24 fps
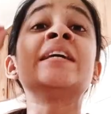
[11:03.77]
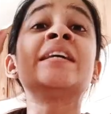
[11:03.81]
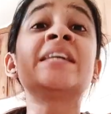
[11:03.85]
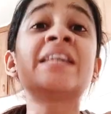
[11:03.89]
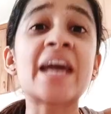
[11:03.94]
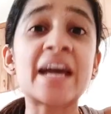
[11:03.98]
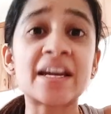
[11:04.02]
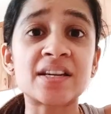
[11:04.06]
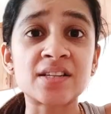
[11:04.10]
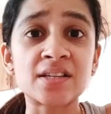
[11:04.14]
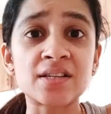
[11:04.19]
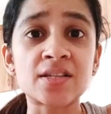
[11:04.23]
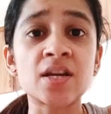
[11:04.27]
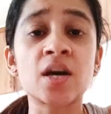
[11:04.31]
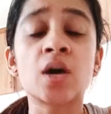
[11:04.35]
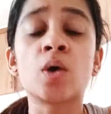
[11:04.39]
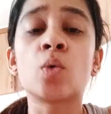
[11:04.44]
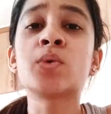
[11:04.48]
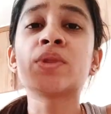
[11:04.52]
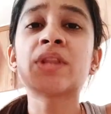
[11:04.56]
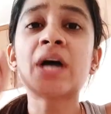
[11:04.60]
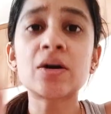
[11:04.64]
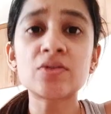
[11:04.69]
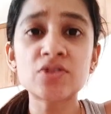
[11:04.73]
Get it.
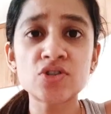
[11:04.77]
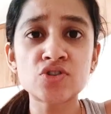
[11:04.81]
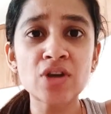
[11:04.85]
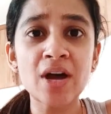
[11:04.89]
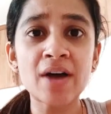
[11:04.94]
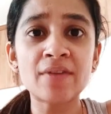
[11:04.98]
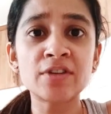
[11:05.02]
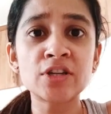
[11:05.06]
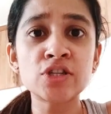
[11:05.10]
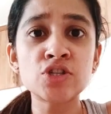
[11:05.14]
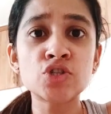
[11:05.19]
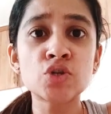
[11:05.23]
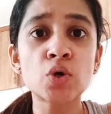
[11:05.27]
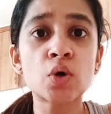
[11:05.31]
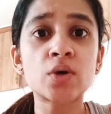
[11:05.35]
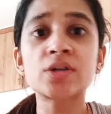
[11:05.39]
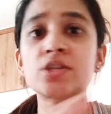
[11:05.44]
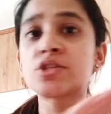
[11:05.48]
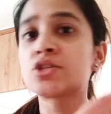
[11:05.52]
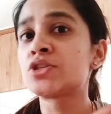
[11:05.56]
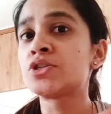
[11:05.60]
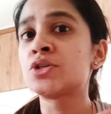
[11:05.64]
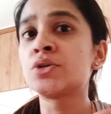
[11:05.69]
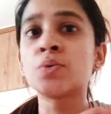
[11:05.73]
Without a travel
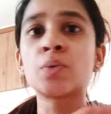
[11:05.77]
insurance,